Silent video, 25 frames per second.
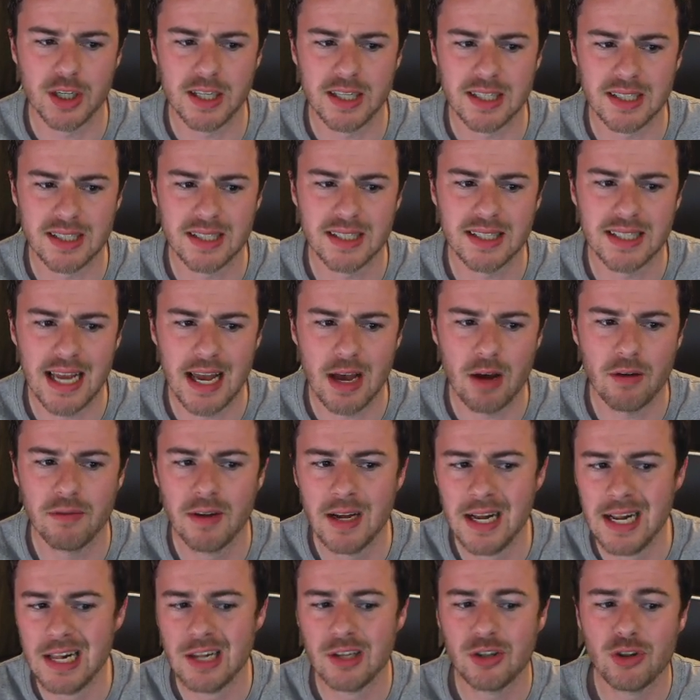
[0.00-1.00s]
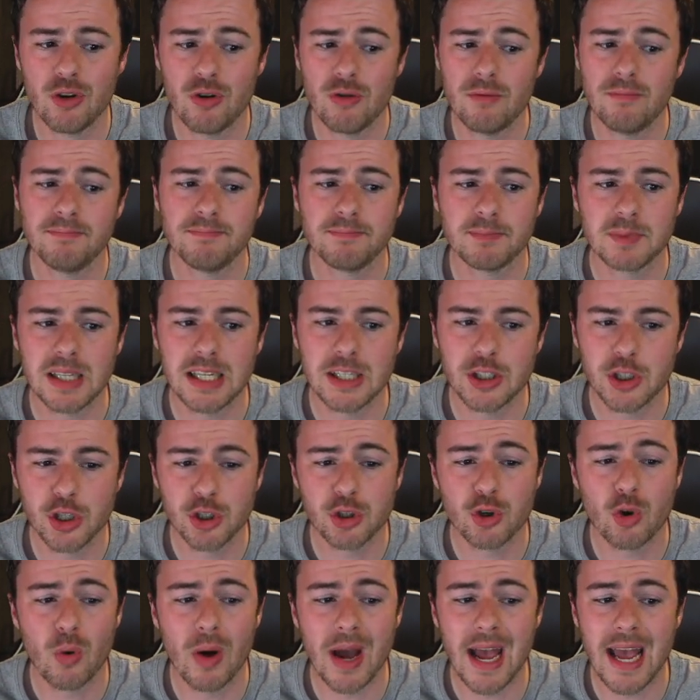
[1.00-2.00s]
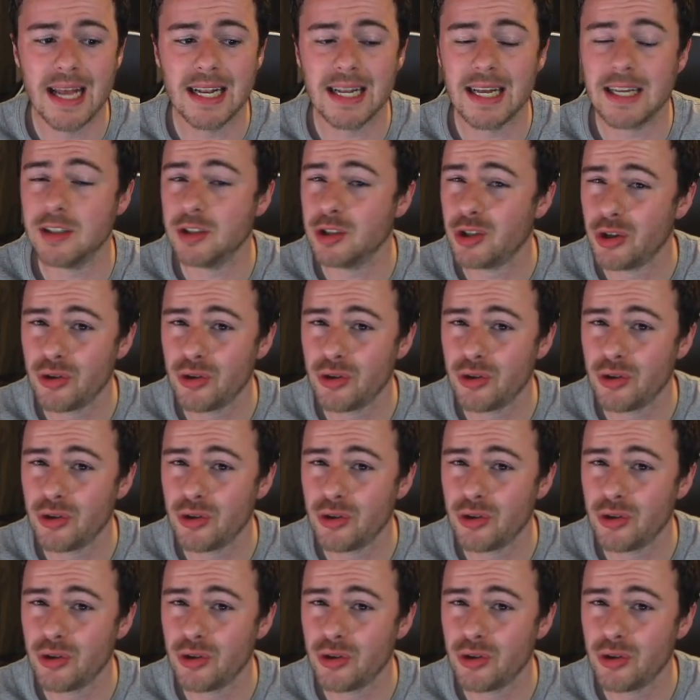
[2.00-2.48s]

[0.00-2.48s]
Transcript: itself. So let's just go ahead and do